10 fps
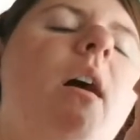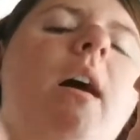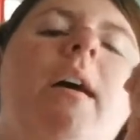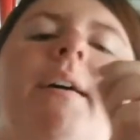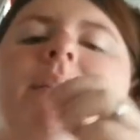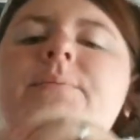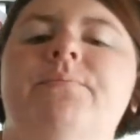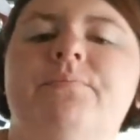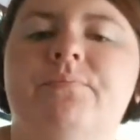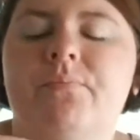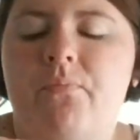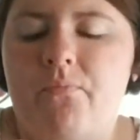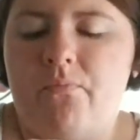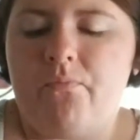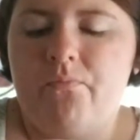I'm
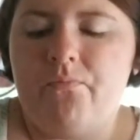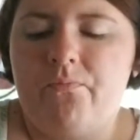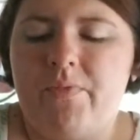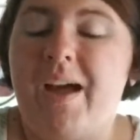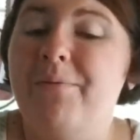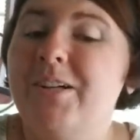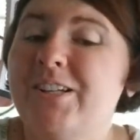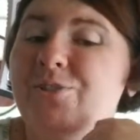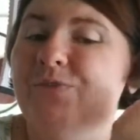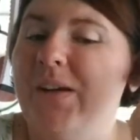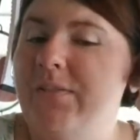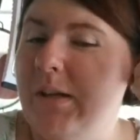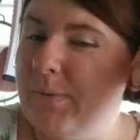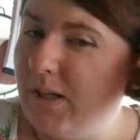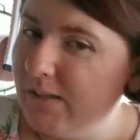not a huge fan of
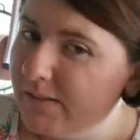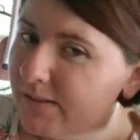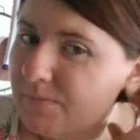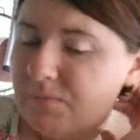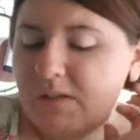apricots,